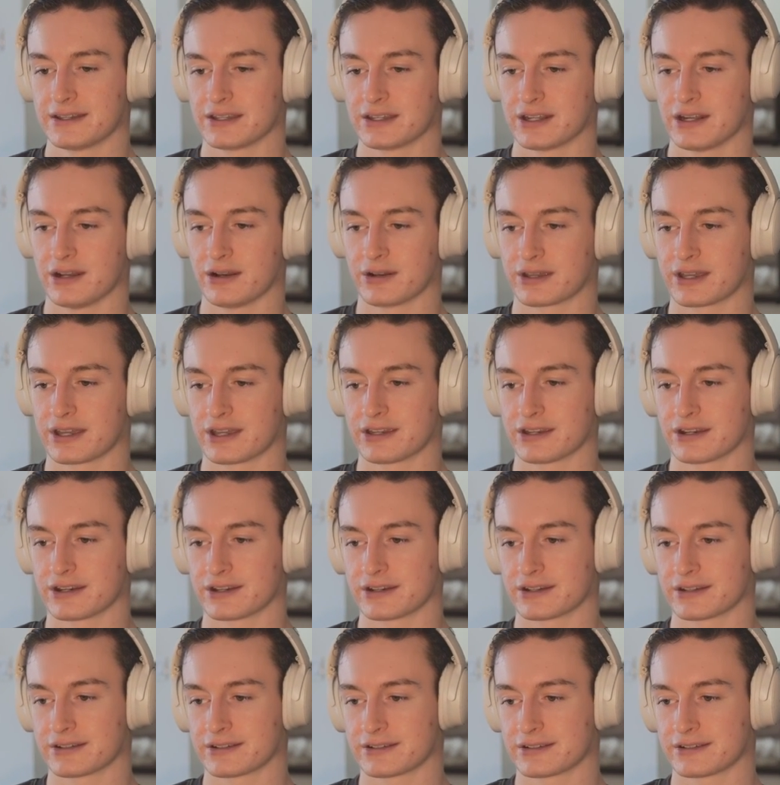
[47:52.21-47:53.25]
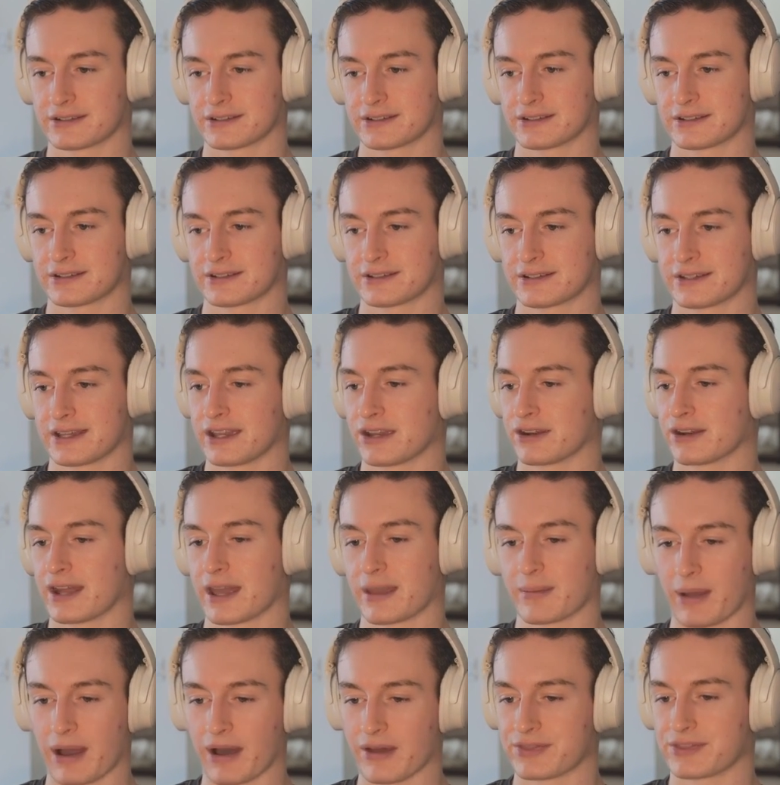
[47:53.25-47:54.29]
you know, get your get your
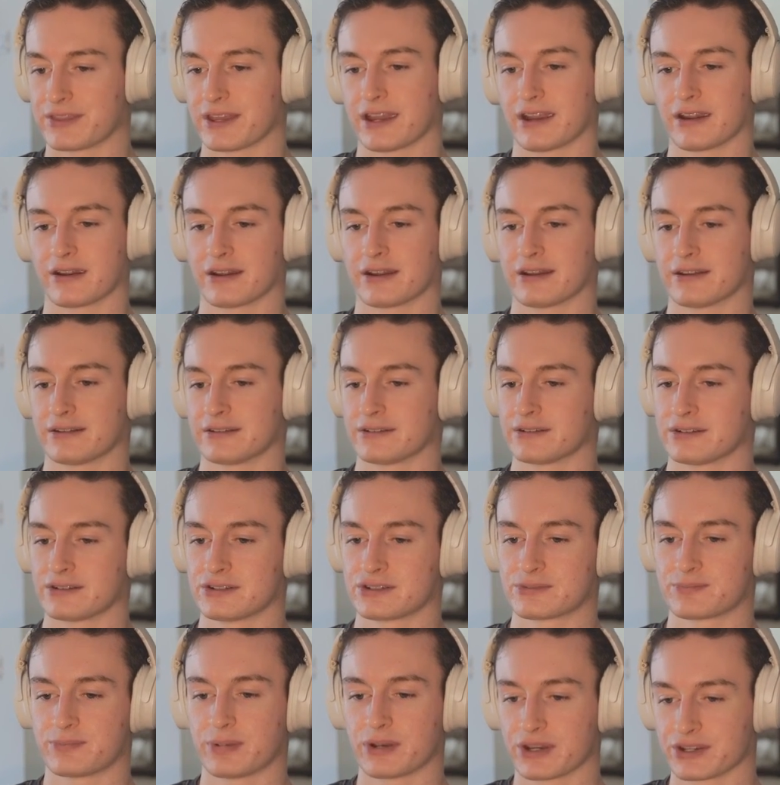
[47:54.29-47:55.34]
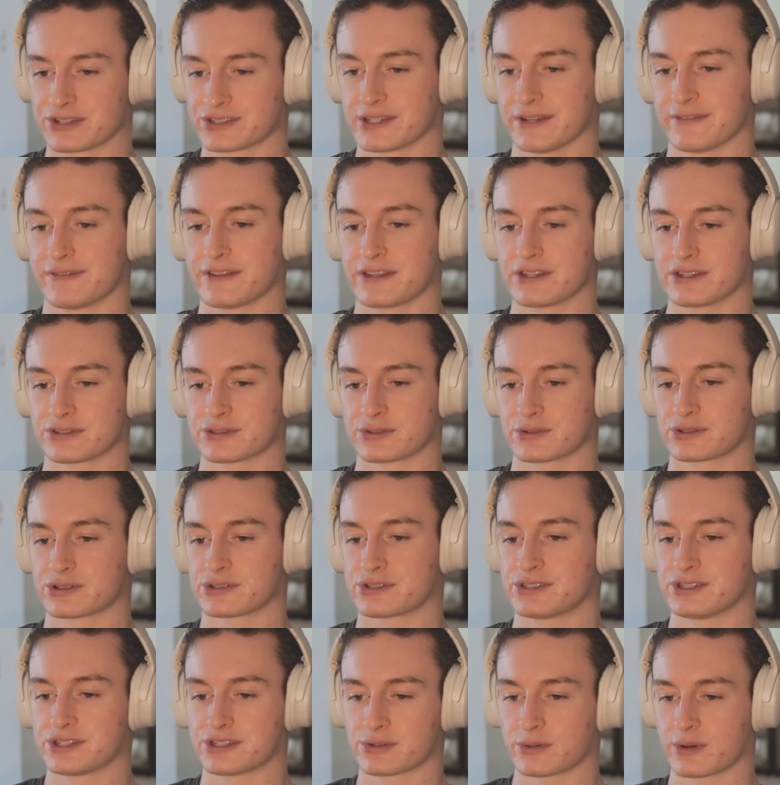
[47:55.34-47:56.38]
name out there and put yourself in those
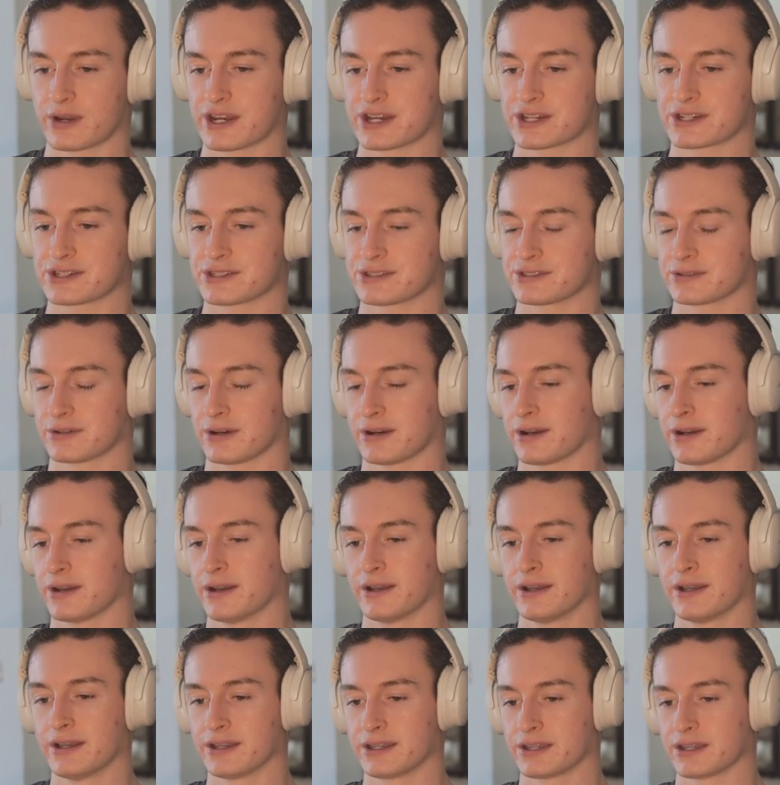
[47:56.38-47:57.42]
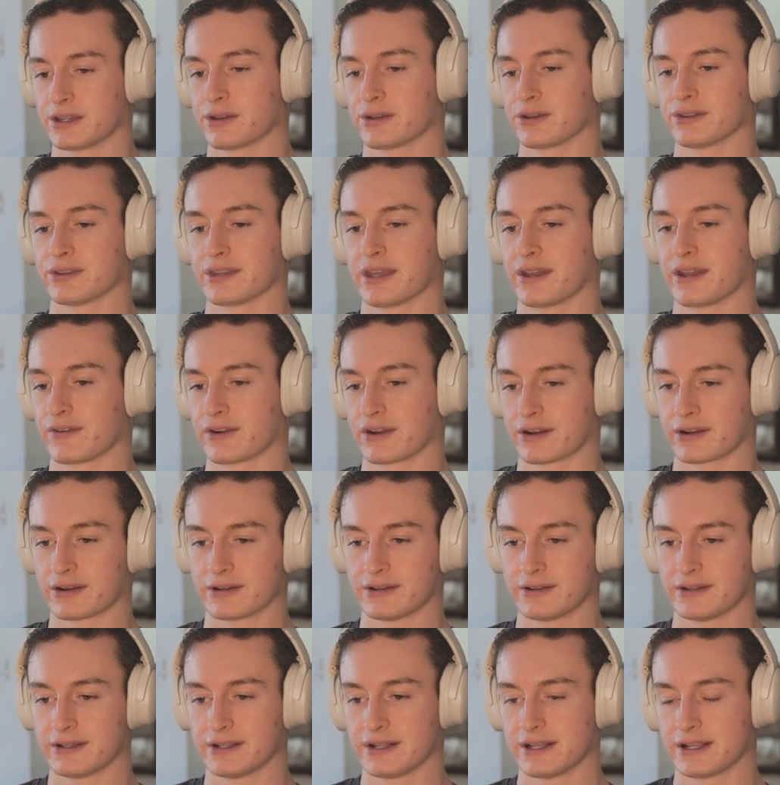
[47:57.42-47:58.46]
situations, or you know, you'll never
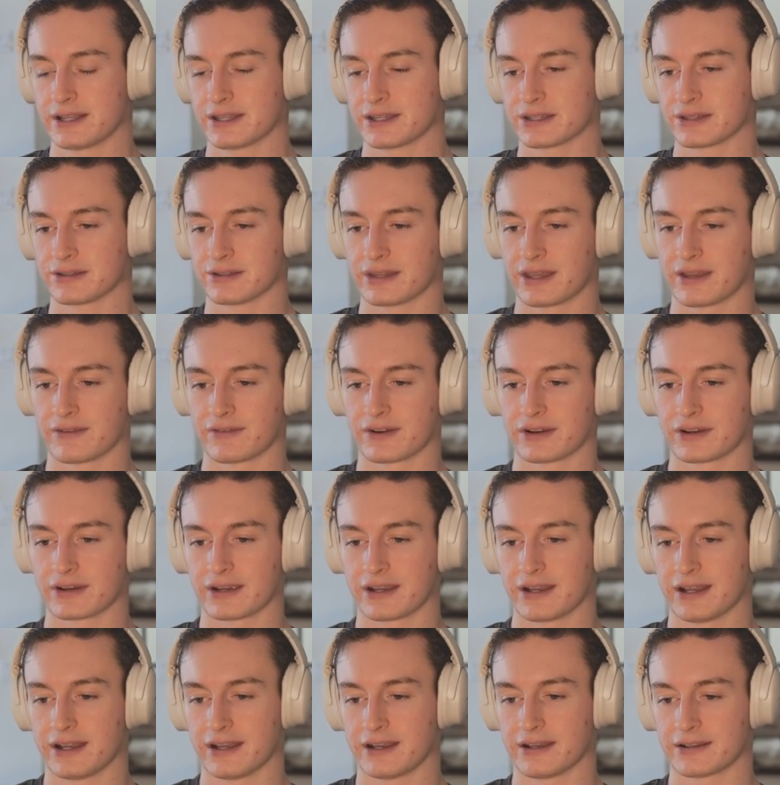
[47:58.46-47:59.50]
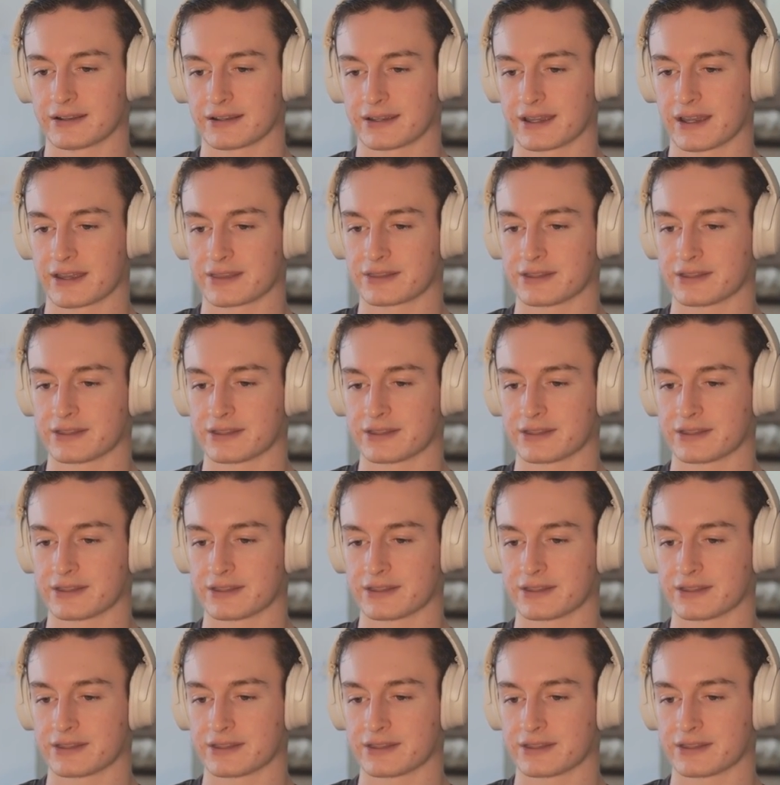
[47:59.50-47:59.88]
you'll never uh, get